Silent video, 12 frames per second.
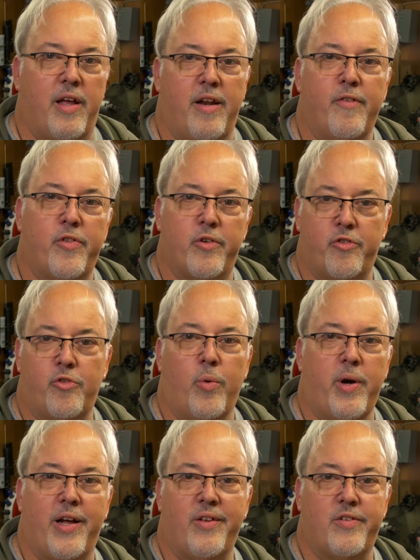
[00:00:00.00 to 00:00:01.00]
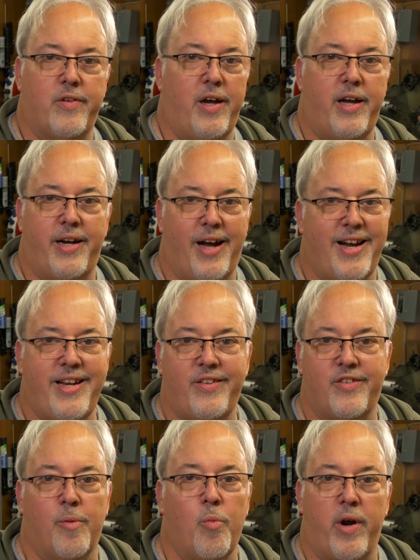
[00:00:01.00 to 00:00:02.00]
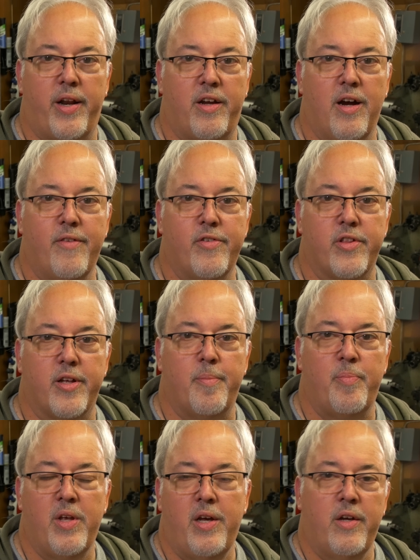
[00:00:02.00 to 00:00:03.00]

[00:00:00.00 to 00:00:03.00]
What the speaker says: And if they're stored outside, I need some way to cover them.